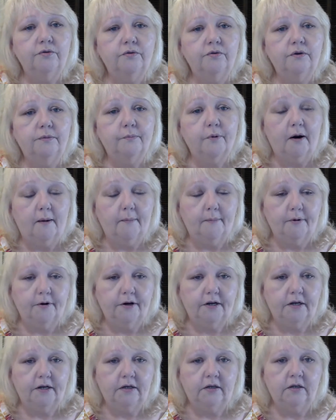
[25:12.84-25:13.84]
the
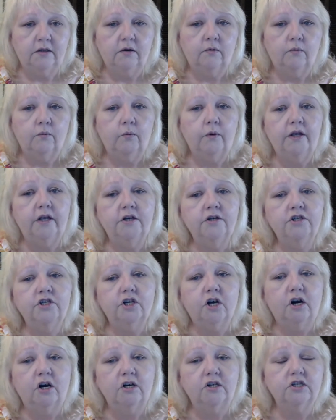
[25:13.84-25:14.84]
property when
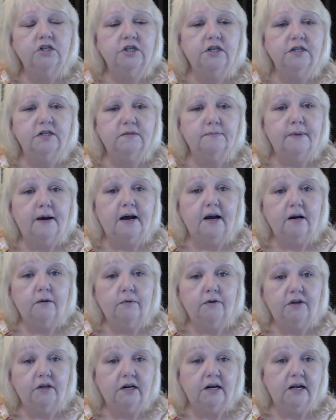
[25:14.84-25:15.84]
Josh gets back
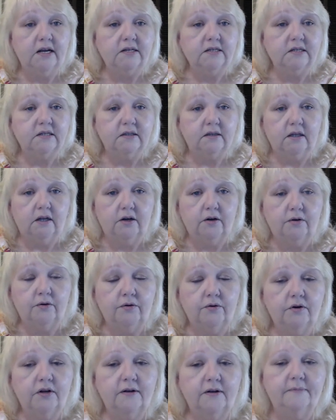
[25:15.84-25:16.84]
with the next
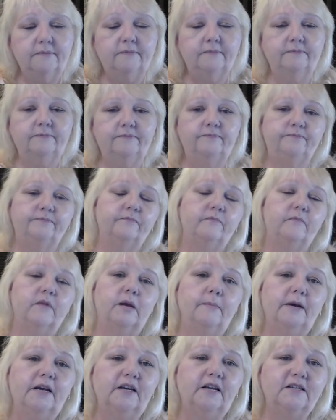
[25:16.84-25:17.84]
load,
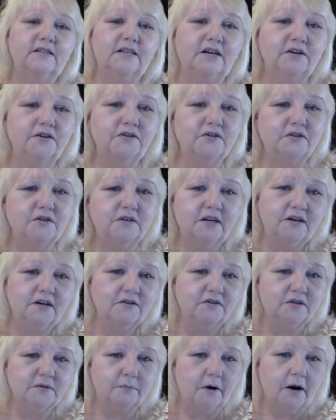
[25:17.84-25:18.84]
because here's
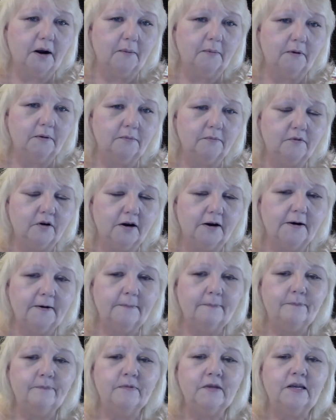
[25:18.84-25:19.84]
the problem, right?
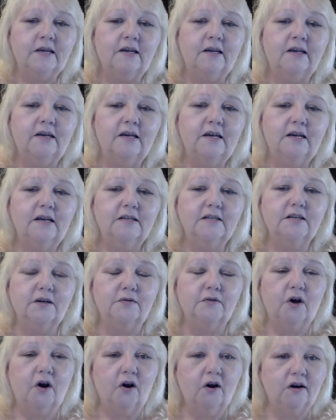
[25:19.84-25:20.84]

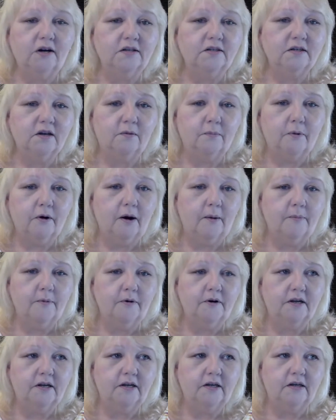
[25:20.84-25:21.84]
So the Arkansas
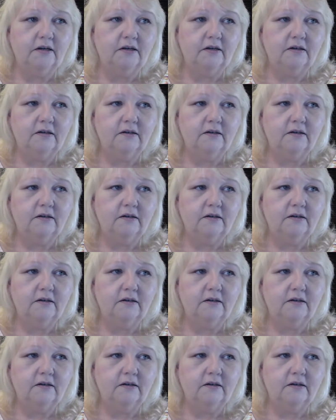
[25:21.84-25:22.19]
property